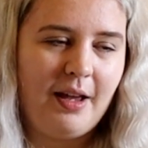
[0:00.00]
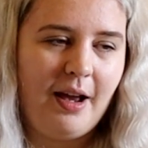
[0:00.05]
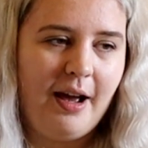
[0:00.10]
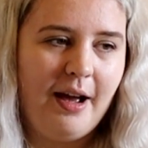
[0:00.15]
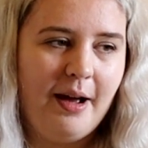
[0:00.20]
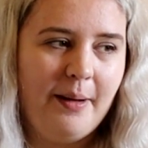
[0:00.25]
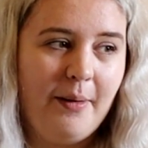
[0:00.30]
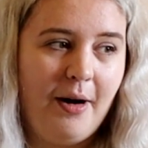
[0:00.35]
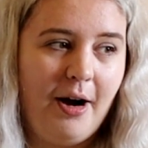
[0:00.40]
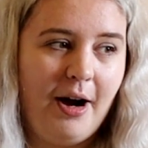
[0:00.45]

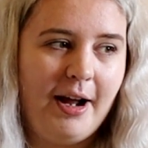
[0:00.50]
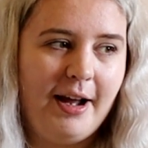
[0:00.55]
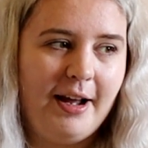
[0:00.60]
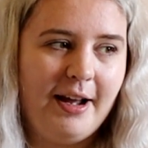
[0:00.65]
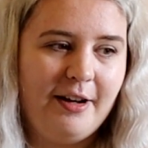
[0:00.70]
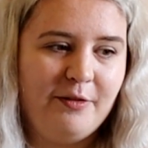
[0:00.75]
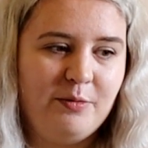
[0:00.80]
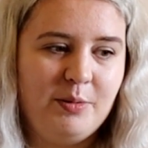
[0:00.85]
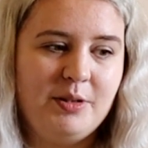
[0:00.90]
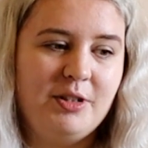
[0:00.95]
I
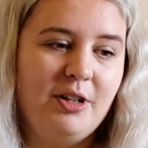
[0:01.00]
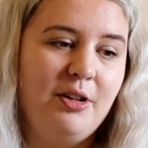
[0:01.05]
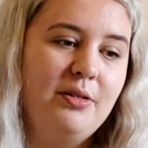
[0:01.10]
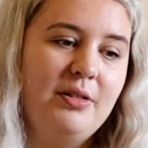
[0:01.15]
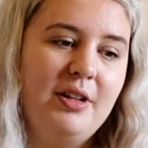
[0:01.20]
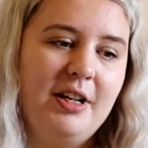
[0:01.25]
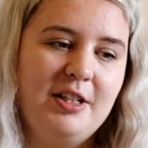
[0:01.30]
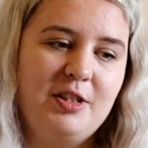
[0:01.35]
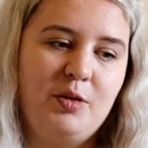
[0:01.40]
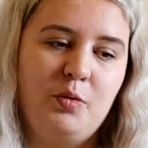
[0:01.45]
have been
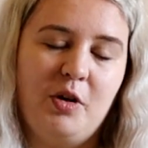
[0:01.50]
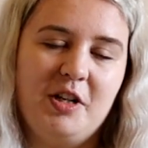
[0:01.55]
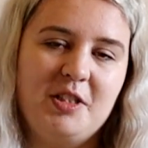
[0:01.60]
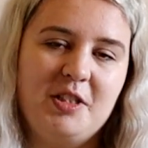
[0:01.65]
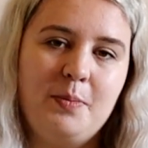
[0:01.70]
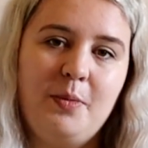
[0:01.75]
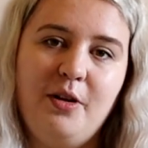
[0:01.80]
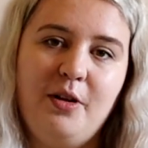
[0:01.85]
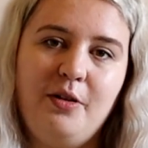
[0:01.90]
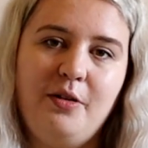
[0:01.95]
told that it's quite
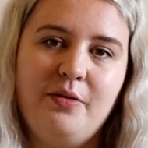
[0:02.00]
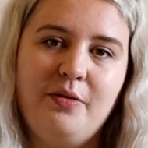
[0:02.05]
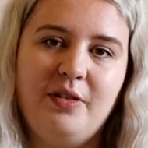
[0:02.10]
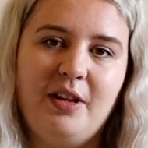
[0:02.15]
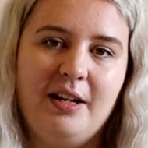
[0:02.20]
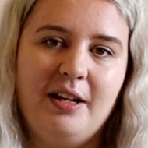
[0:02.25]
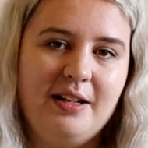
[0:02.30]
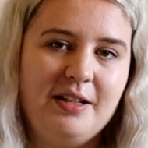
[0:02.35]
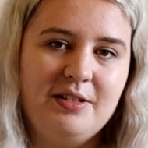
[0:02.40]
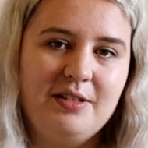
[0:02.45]
smooth,
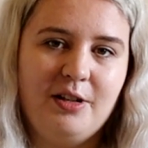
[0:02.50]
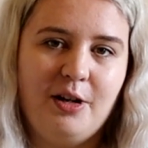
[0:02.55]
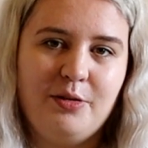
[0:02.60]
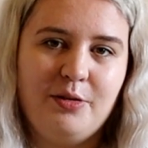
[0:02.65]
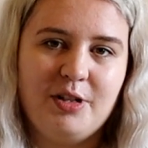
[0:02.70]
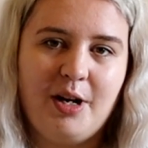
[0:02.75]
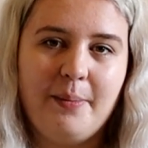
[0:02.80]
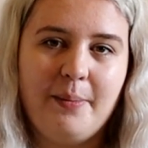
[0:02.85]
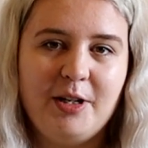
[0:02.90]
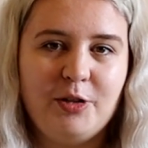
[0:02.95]
that there's
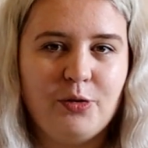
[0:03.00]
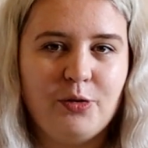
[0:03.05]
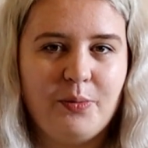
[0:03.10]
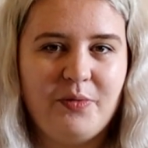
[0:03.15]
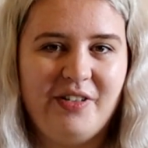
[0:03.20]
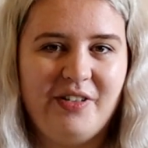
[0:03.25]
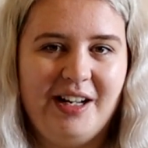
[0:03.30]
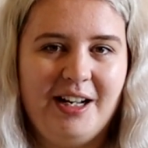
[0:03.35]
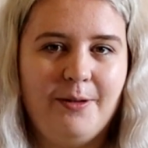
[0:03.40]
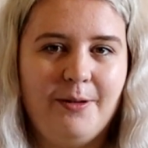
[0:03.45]
no tummy
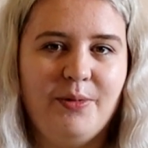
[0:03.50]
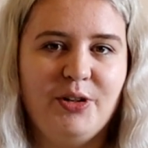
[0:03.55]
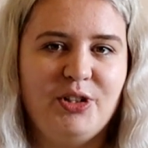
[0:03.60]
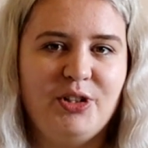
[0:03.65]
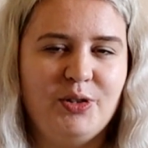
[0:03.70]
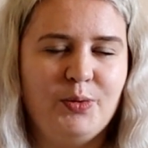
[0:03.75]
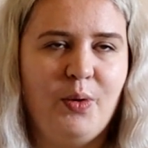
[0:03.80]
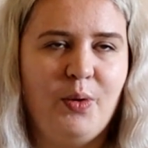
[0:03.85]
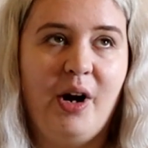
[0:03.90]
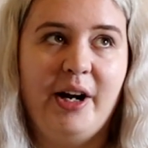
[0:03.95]
drop feeling,
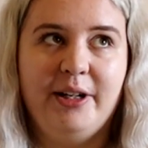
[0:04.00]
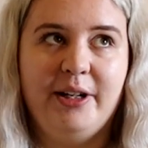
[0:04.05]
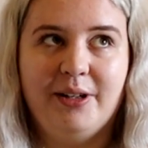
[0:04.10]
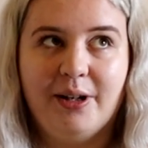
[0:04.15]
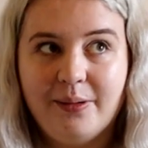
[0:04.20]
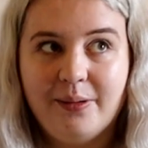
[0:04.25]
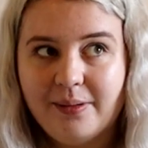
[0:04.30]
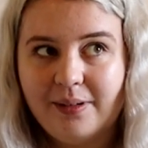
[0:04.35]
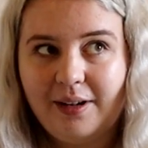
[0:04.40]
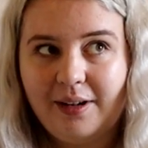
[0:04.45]
which is what I
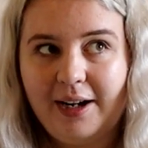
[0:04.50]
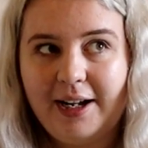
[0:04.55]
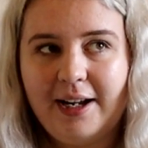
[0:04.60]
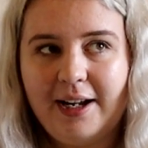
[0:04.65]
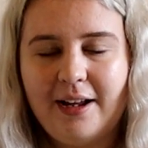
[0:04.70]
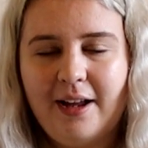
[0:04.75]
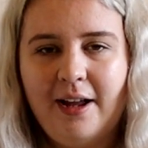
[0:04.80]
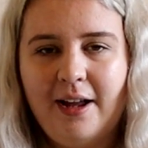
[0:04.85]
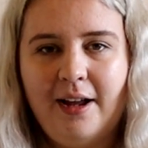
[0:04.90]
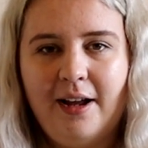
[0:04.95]
don't
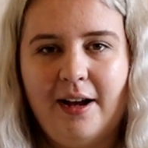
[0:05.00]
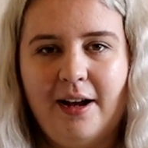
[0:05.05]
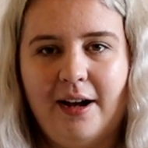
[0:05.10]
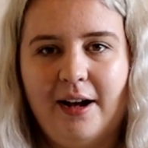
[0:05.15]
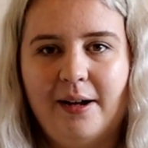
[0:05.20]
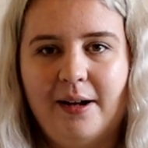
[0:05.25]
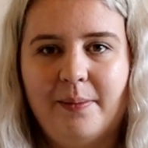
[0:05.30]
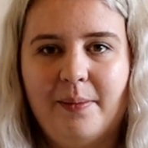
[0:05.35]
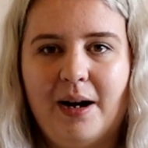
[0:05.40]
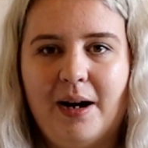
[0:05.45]
like,
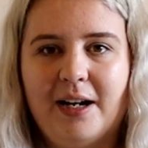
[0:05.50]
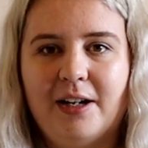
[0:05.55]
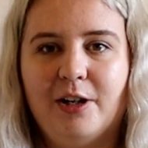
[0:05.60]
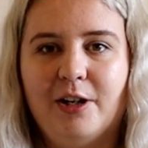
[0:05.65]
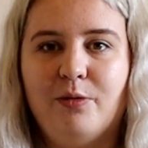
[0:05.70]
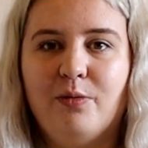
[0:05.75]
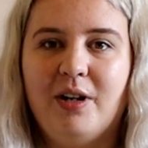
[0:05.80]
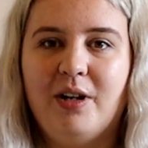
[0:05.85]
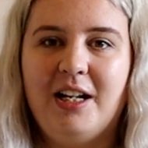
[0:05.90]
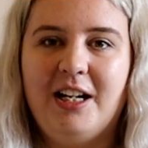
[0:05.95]
and
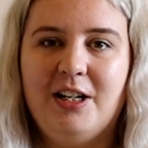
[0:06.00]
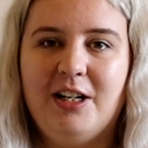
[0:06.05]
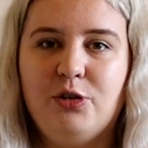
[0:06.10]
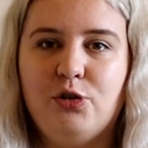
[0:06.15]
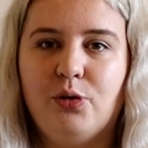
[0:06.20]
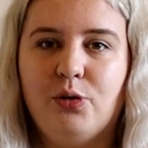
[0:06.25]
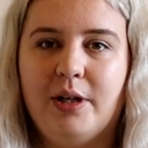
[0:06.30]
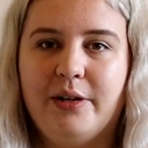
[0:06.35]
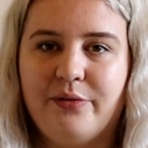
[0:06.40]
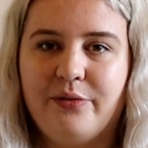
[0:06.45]
I really
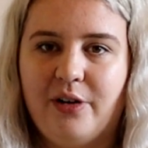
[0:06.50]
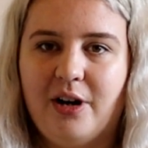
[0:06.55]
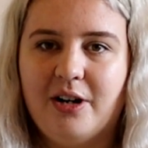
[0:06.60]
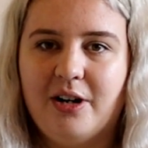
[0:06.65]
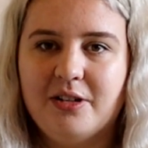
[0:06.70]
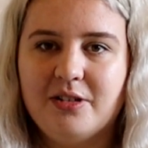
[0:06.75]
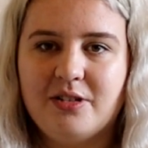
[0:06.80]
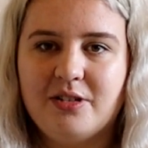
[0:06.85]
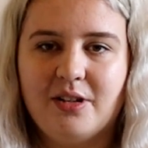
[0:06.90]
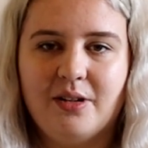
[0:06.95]
enjoy
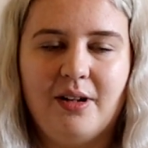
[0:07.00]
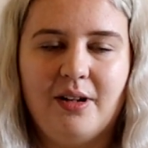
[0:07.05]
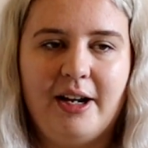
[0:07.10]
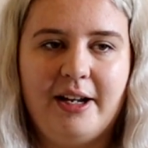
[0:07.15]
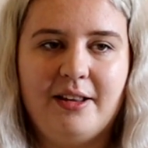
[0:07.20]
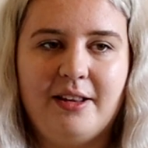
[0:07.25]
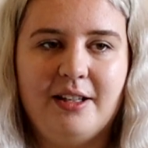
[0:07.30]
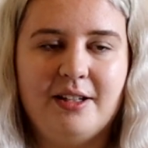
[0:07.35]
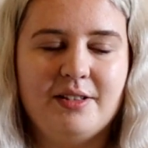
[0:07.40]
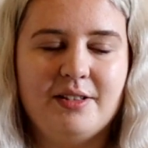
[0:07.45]
fast, so
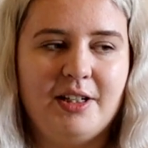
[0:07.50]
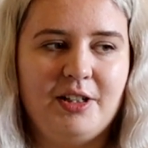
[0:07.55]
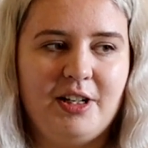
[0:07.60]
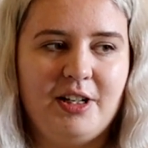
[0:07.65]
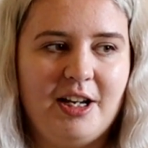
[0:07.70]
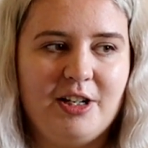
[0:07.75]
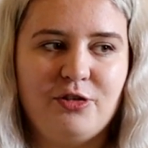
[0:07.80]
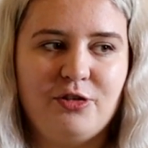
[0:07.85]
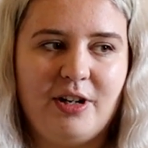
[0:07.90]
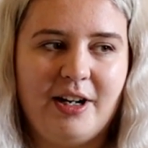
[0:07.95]
like things like
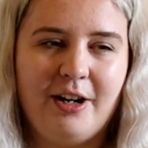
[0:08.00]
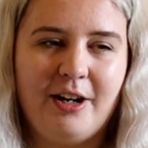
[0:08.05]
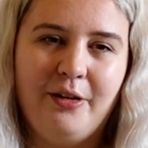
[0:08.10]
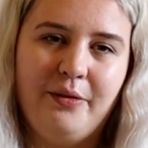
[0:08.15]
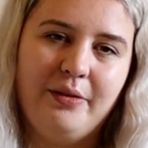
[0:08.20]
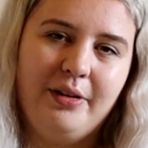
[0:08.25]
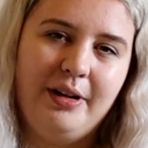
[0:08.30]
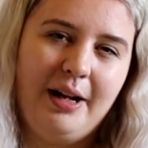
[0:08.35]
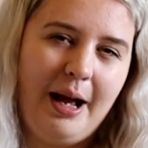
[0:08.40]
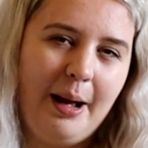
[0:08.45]
Test Track
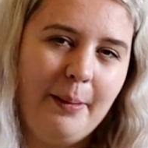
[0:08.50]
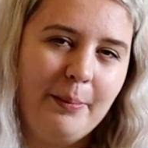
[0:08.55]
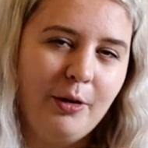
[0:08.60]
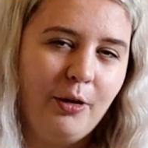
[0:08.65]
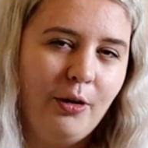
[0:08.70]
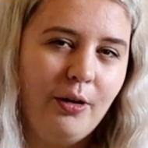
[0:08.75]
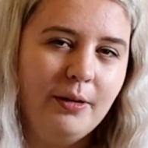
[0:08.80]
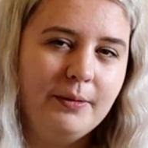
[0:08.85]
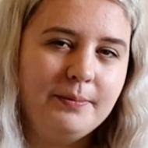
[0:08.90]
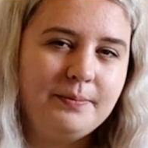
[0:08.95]
over in
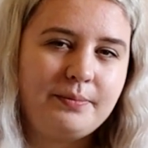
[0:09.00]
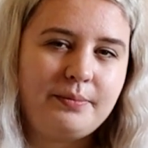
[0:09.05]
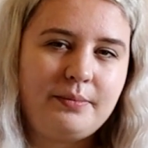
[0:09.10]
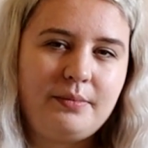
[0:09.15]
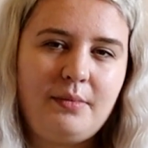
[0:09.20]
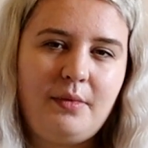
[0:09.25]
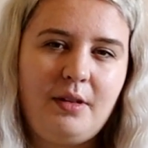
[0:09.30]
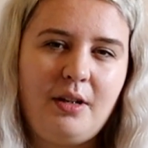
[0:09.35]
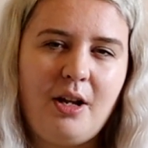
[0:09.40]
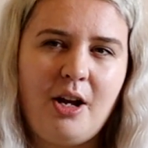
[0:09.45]
Epcot,
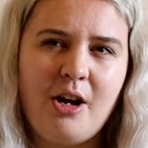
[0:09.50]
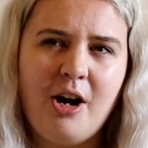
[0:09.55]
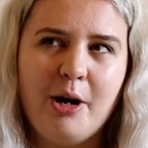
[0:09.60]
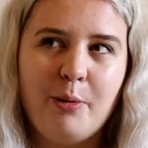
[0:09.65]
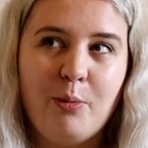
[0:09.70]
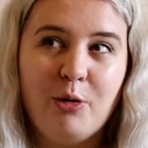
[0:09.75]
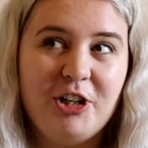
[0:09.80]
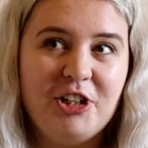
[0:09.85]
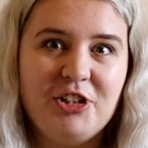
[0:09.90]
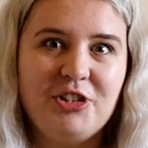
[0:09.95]

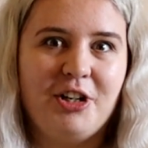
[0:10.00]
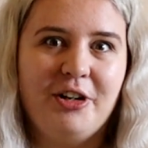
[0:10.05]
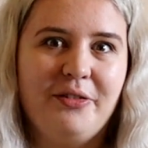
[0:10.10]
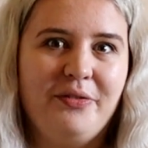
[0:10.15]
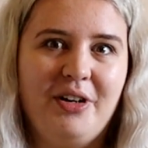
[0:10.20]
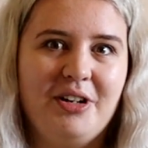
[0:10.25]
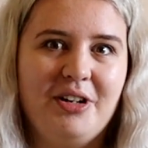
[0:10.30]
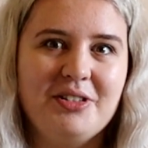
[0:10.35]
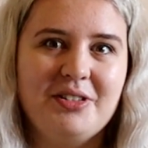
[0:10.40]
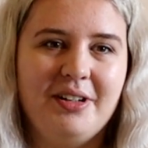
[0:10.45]
I want it to go
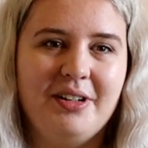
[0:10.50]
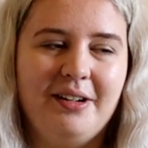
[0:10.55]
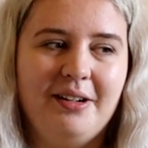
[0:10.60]
faster.